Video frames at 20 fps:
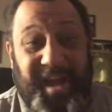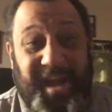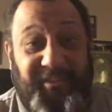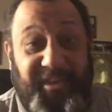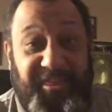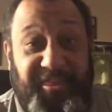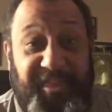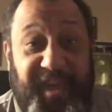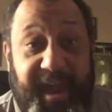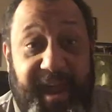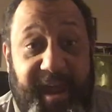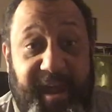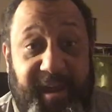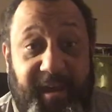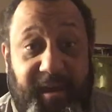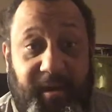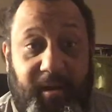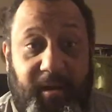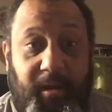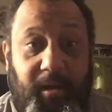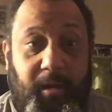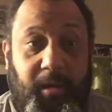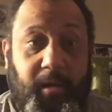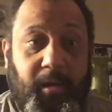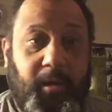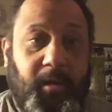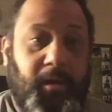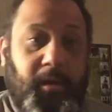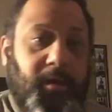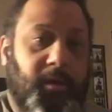have a thing.
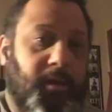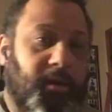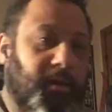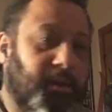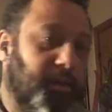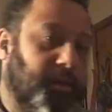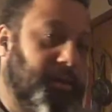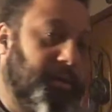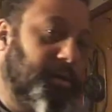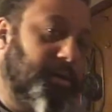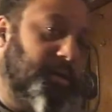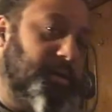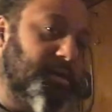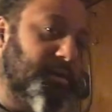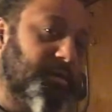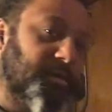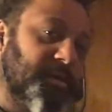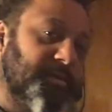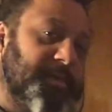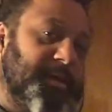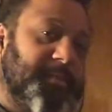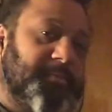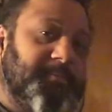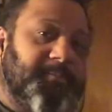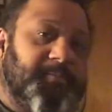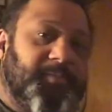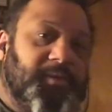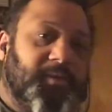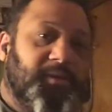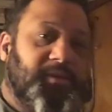You know what I mean?
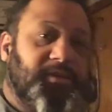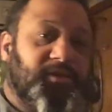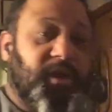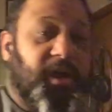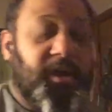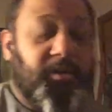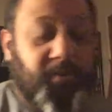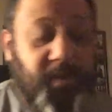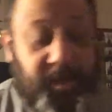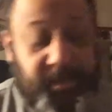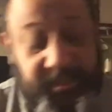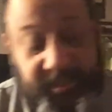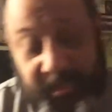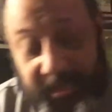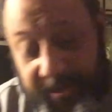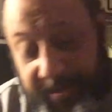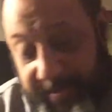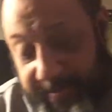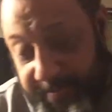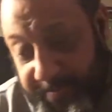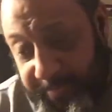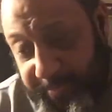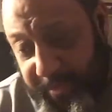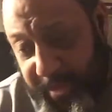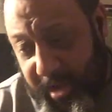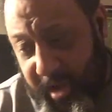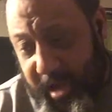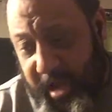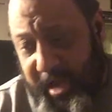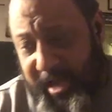So anyways,
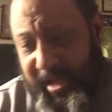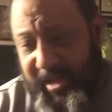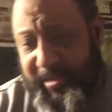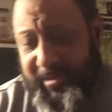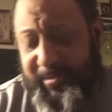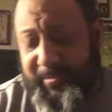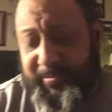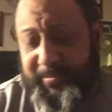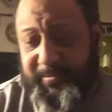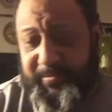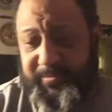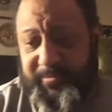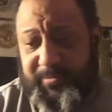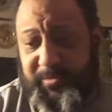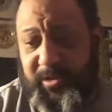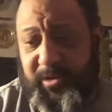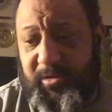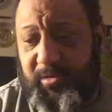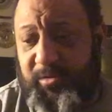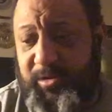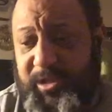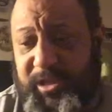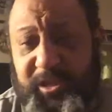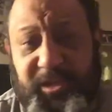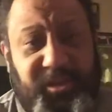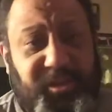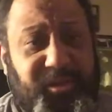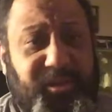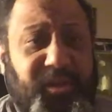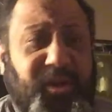was it
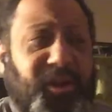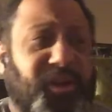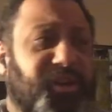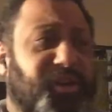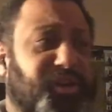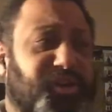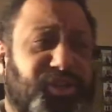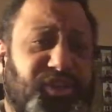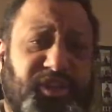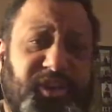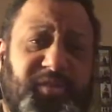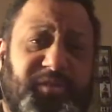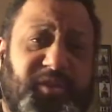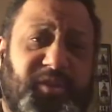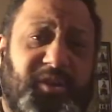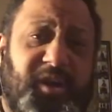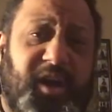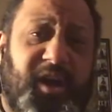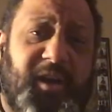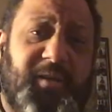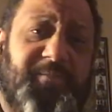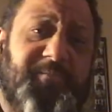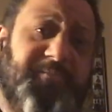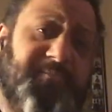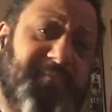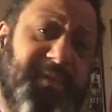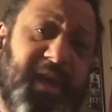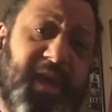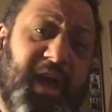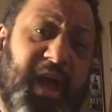Shovel God?
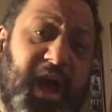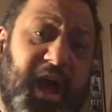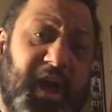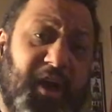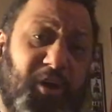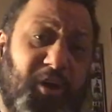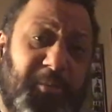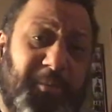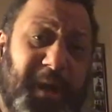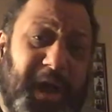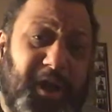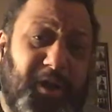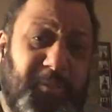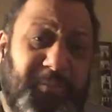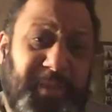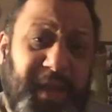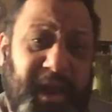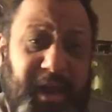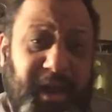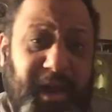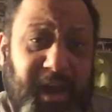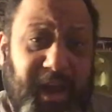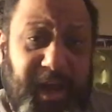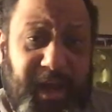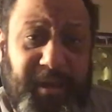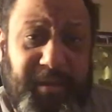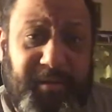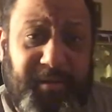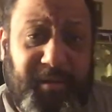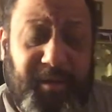I hope
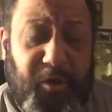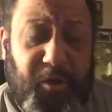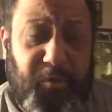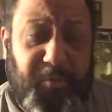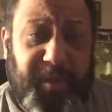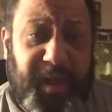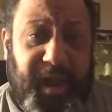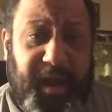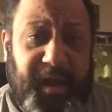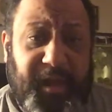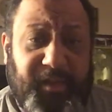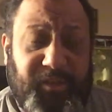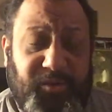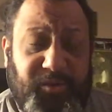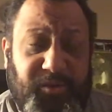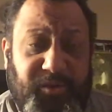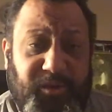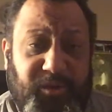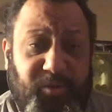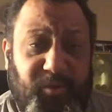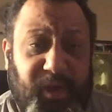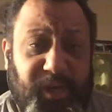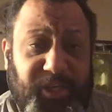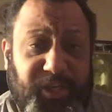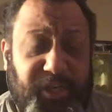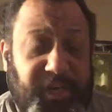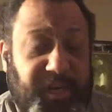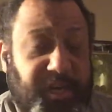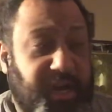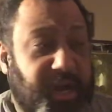that answered your
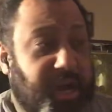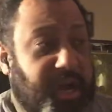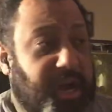question.